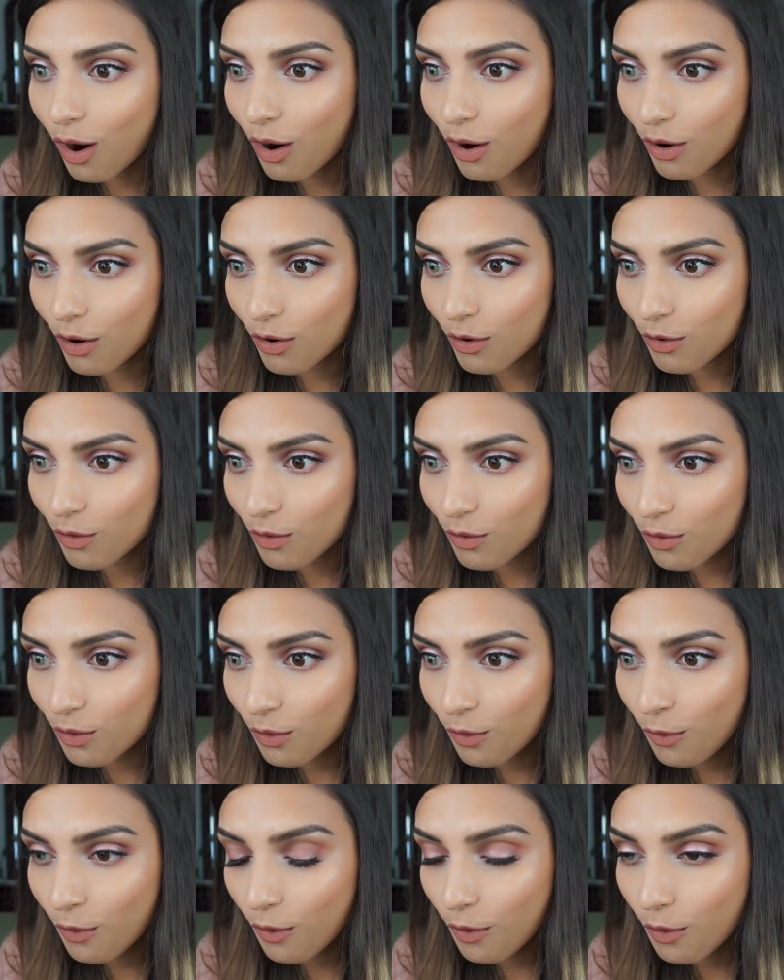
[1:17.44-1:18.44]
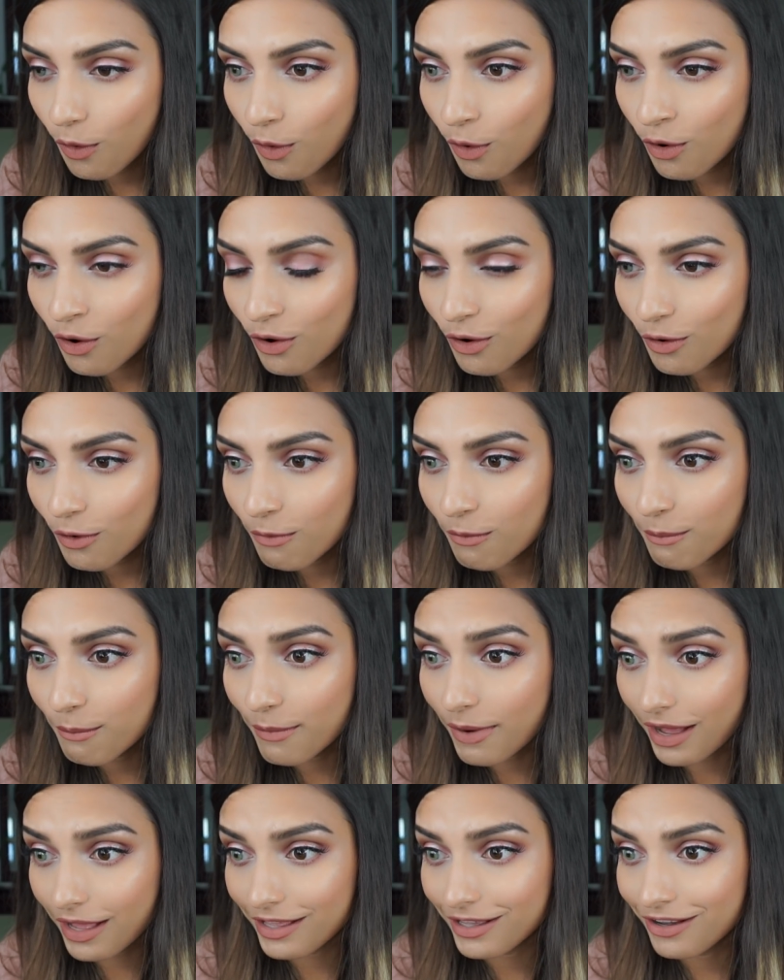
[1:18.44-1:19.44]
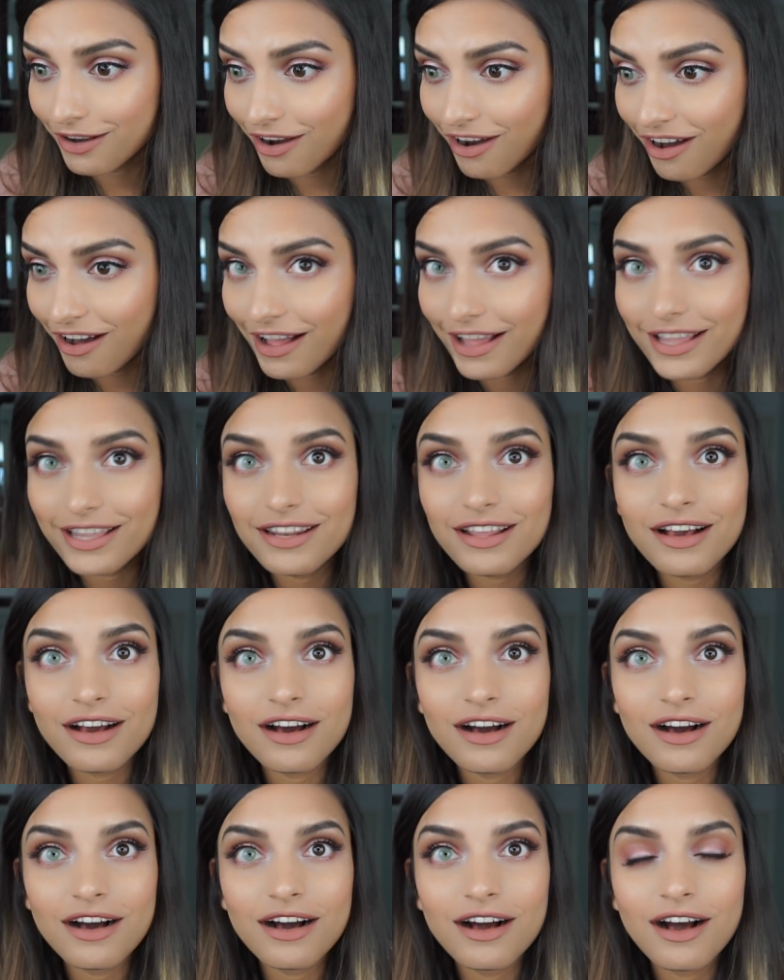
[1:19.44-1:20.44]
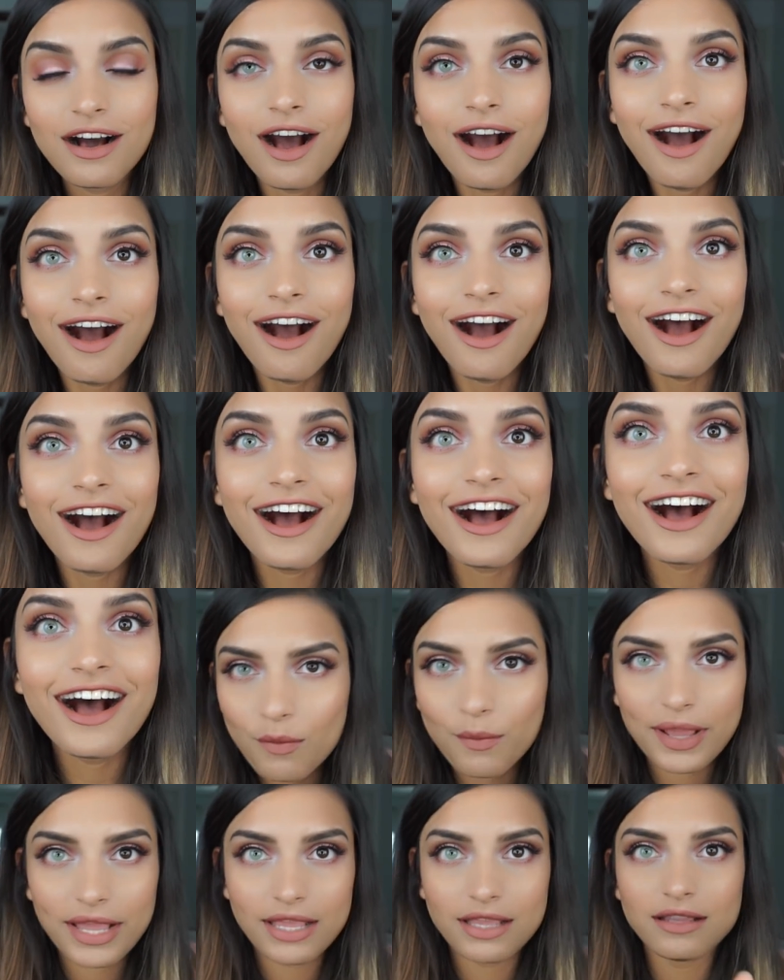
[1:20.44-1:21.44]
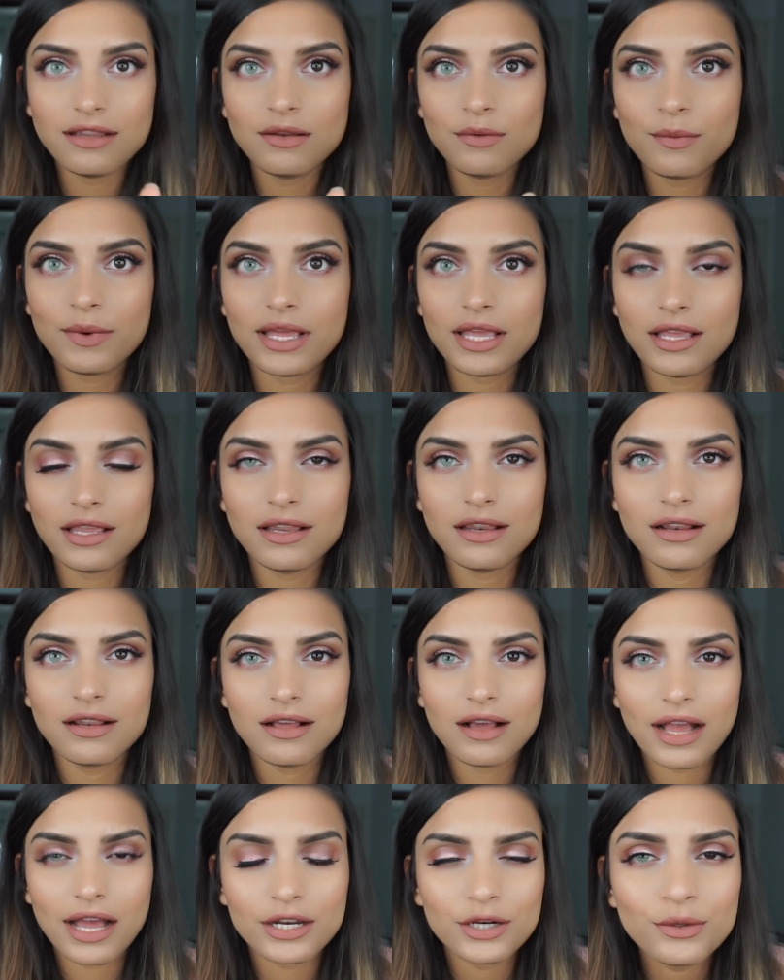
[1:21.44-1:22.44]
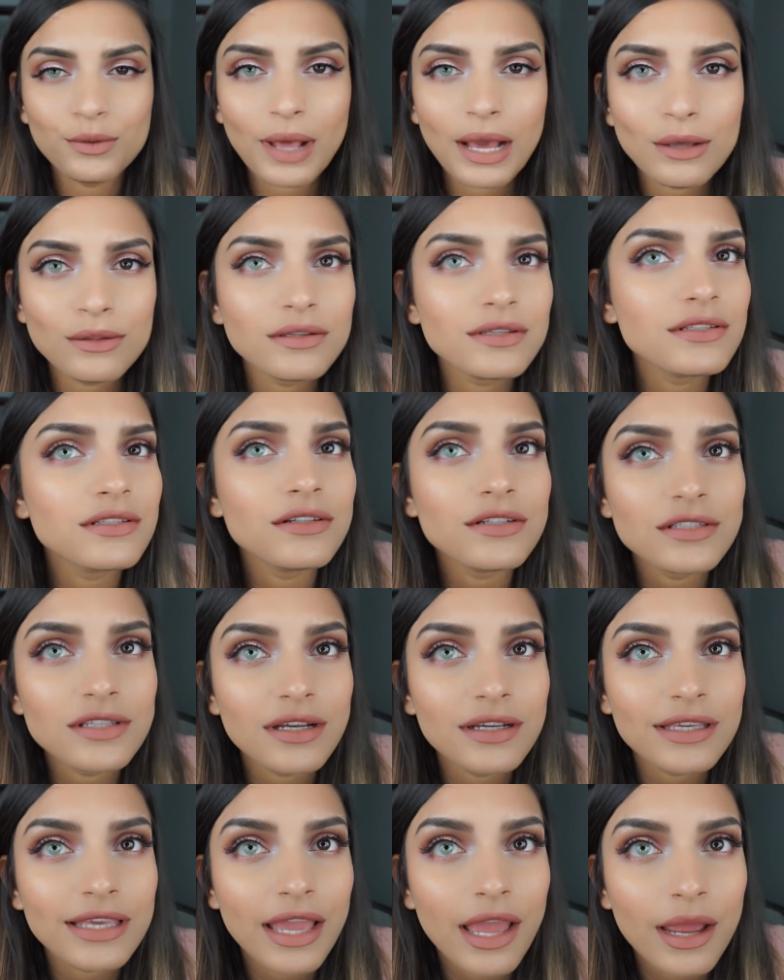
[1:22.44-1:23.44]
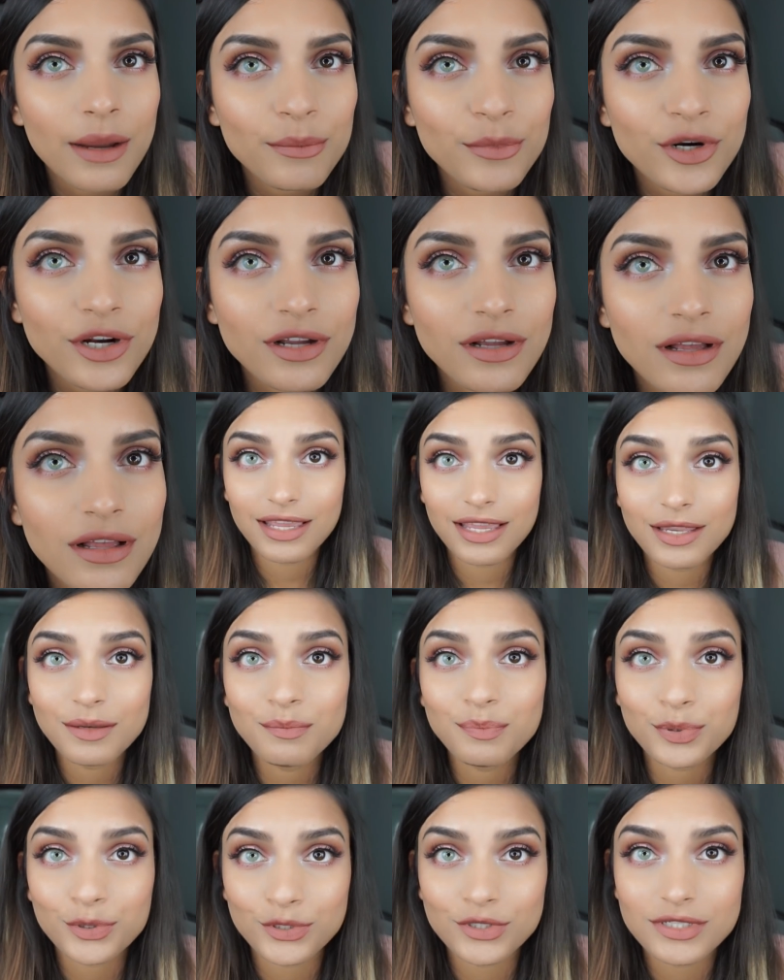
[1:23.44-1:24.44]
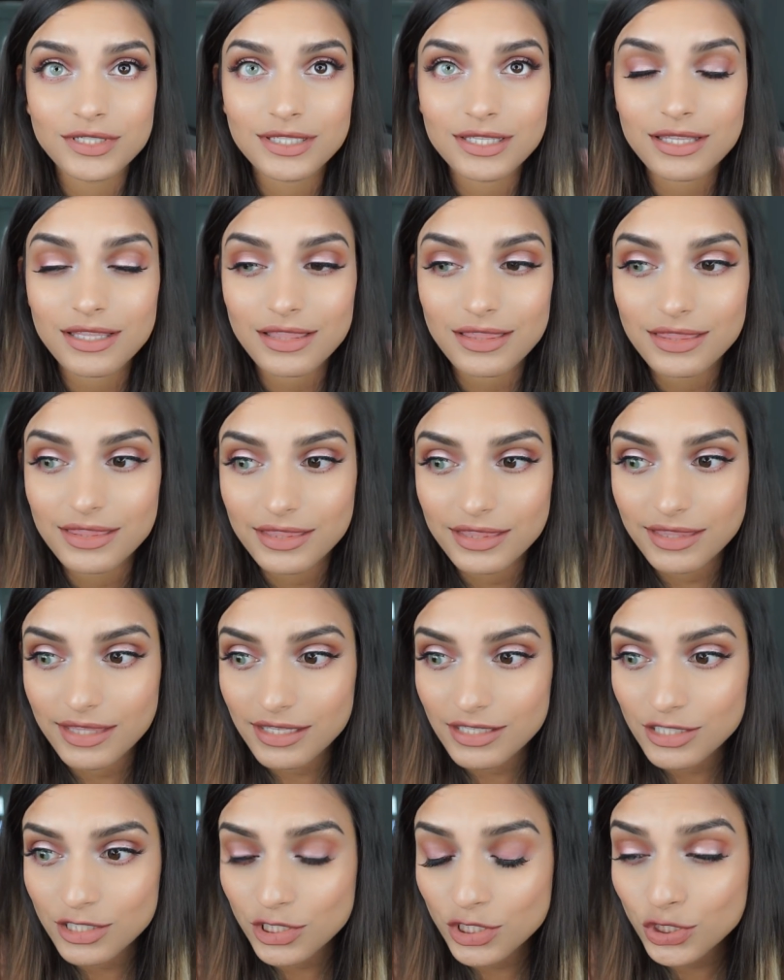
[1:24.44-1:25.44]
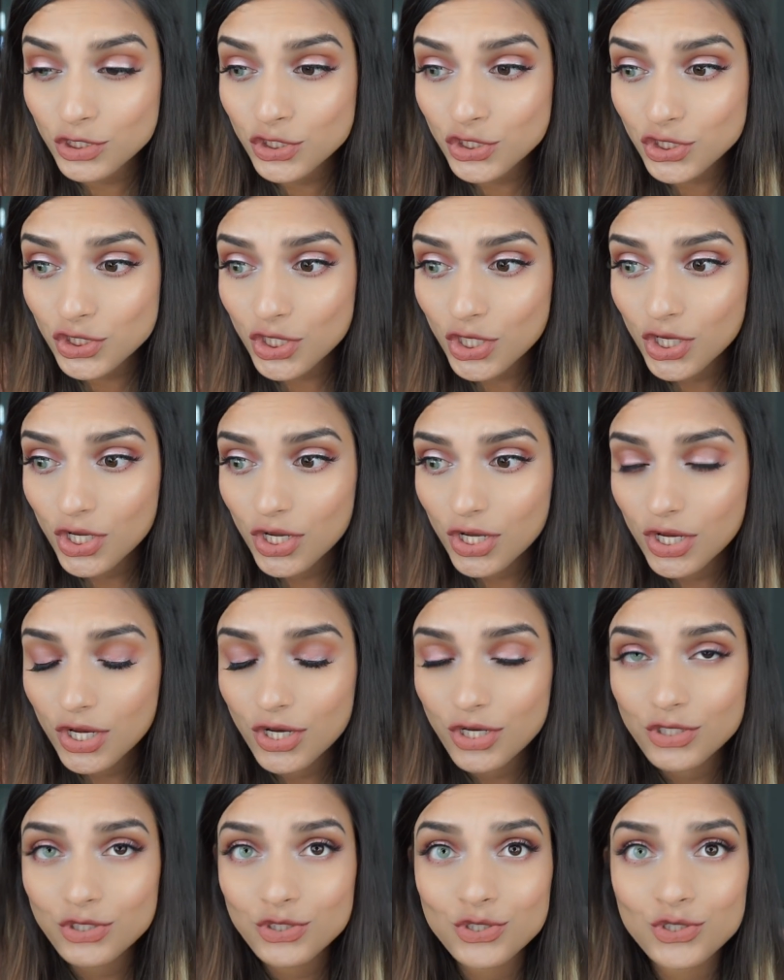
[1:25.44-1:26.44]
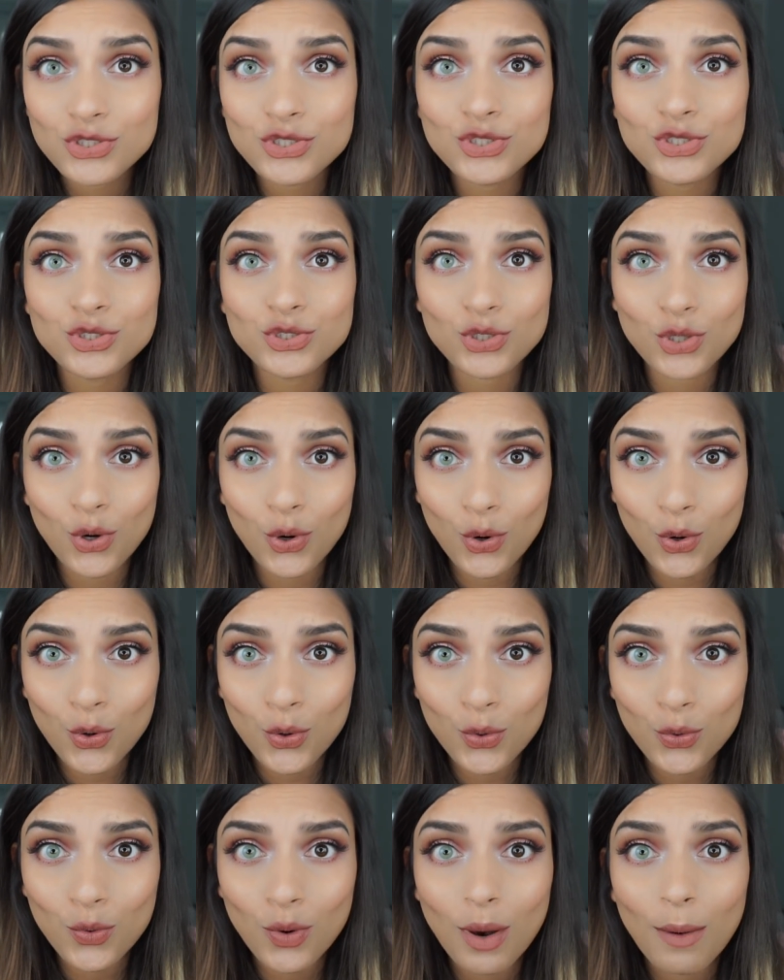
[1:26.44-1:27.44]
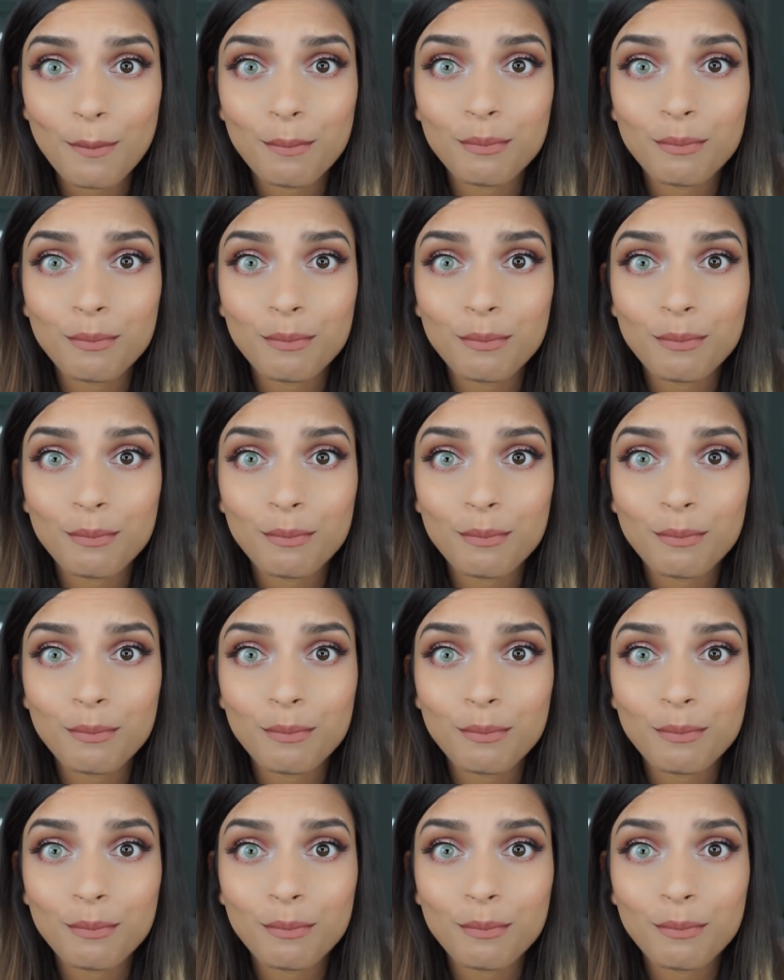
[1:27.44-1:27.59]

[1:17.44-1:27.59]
Oh my god. Wait. I don't know how this looks on camera. In person, this looks so